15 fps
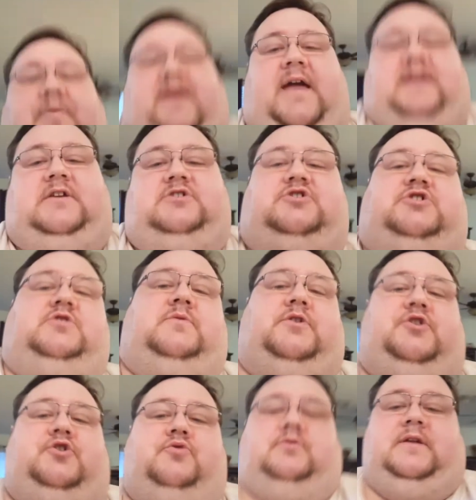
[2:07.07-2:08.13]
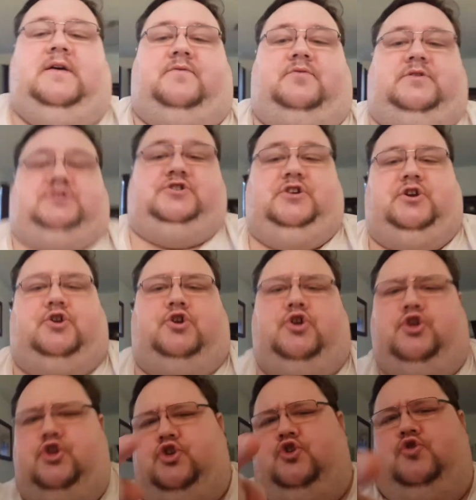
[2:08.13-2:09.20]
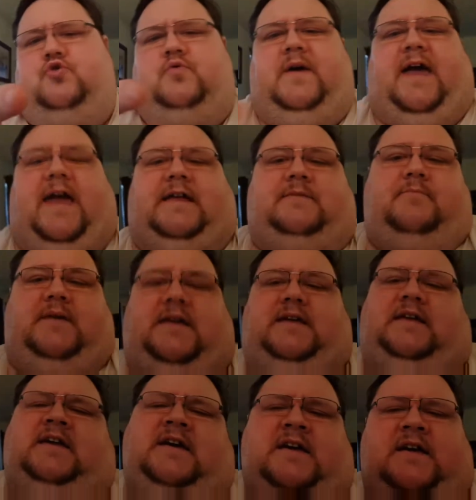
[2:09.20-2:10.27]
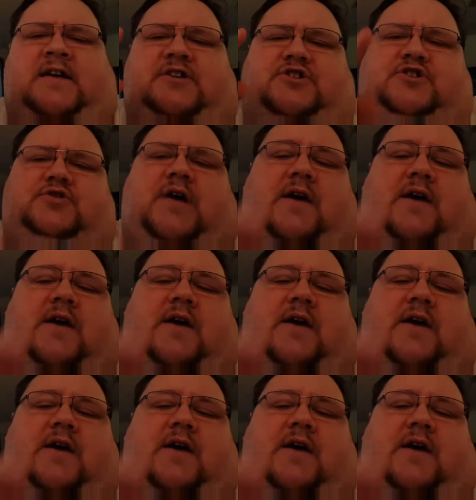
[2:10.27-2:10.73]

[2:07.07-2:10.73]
page to a new level this year. You and me. Do